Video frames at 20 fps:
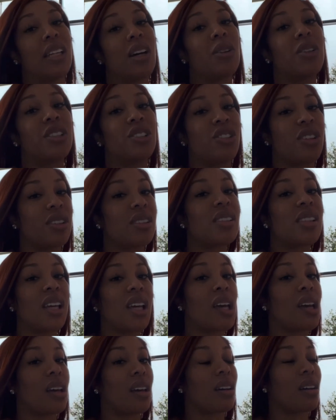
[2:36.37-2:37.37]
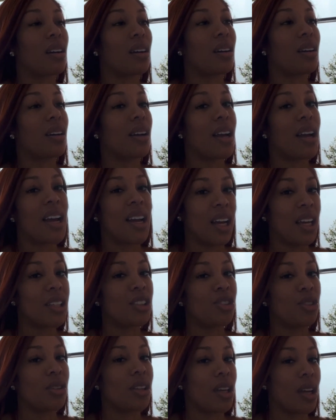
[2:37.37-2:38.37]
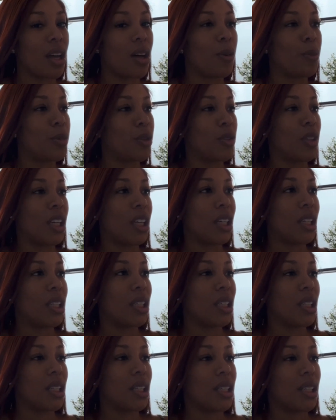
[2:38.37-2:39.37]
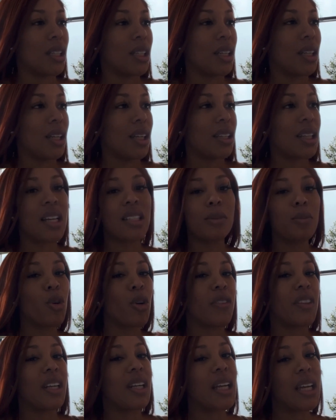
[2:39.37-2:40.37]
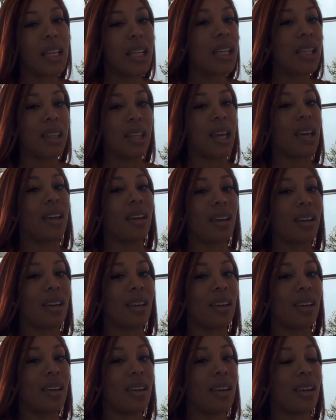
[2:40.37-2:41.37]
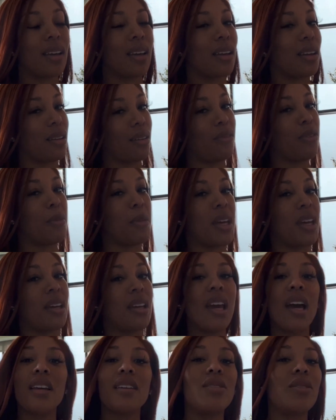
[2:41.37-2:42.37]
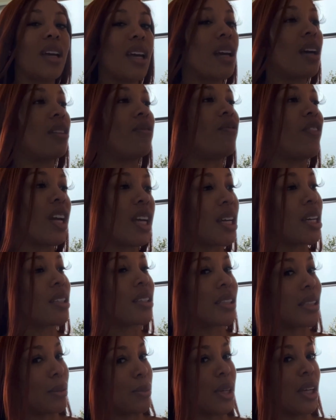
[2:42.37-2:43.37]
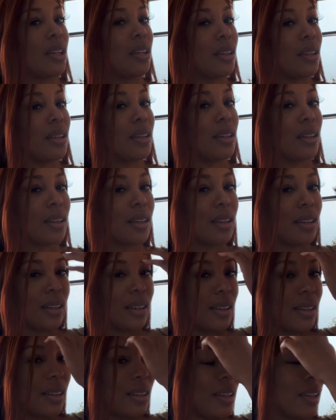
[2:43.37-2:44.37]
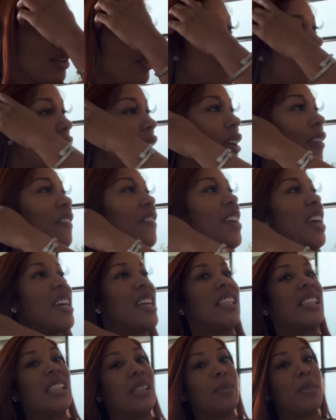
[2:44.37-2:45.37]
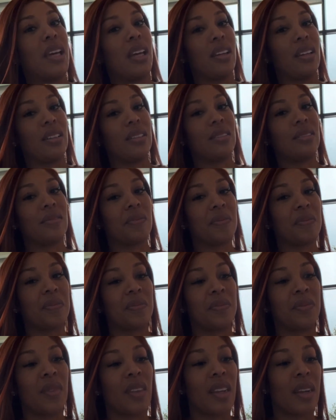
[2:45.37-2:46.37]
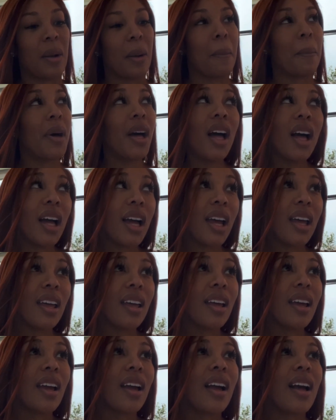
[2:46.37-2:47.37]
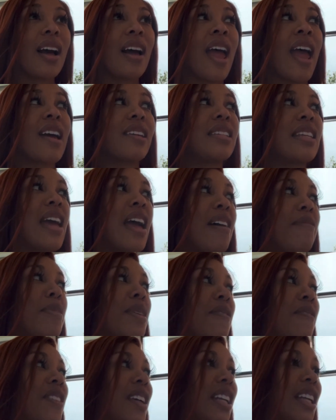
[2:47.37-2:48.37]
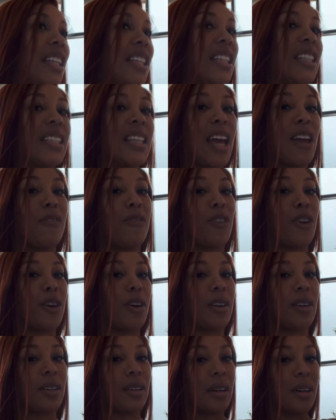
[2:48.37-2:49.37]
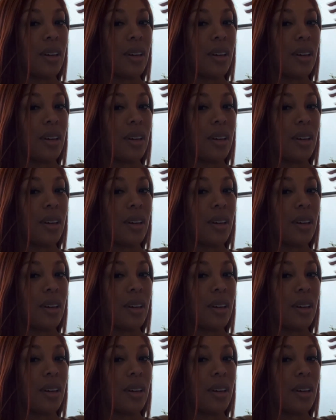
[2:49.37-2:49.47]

can know that you're sick and get you the help you need. That's more than anything for me. Yeah, you inconvenienced me. You inconvenienced me. But I actually have been feeling safer.